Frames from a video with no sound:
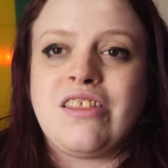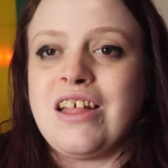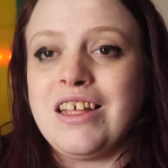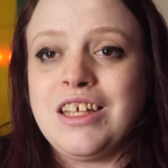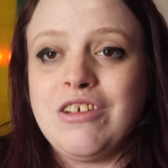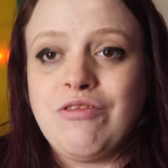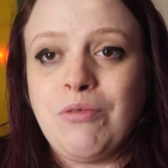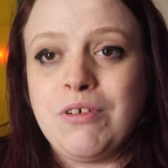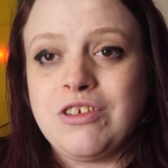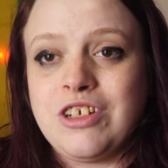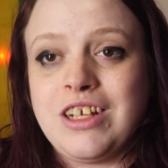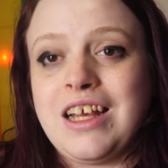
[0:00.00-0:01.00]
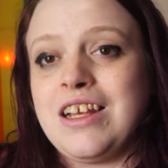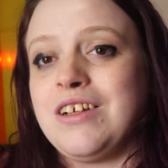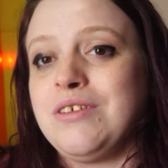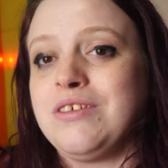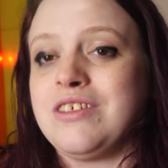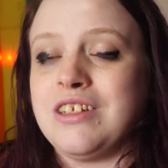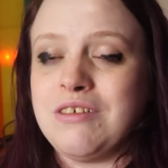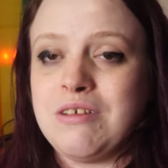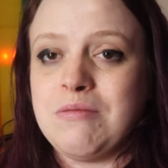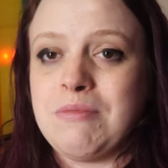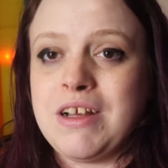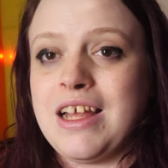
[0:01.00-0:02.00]
Thank you for watching, and I will see you
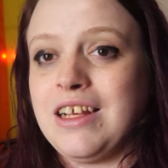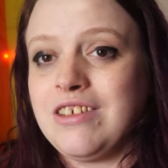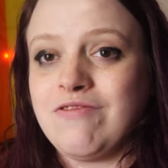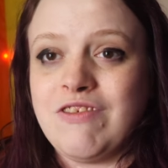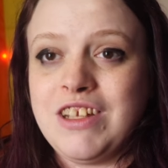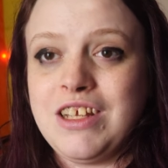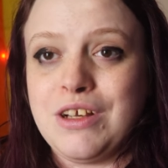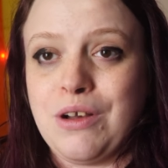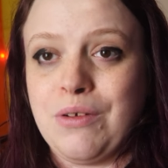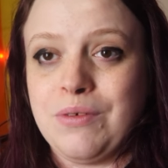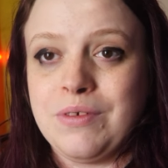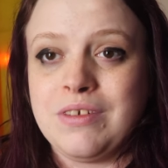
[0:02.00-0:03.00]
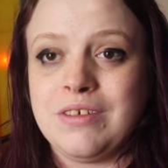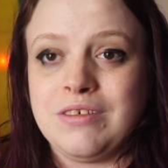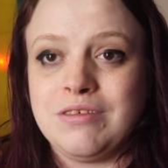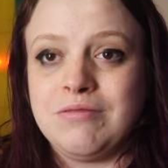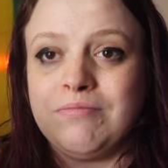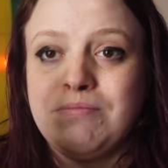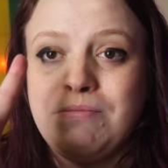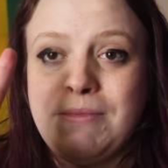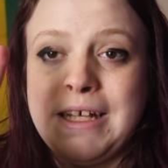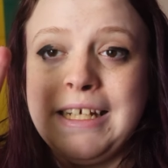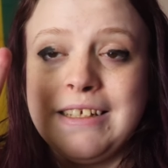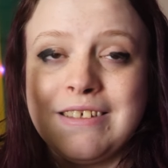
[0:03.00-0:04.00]
in my next video.
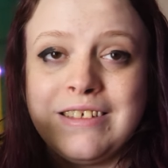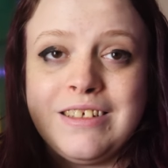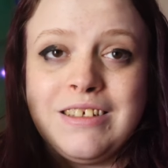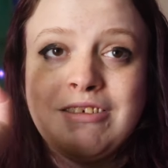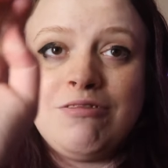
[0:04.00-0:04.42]
Peace.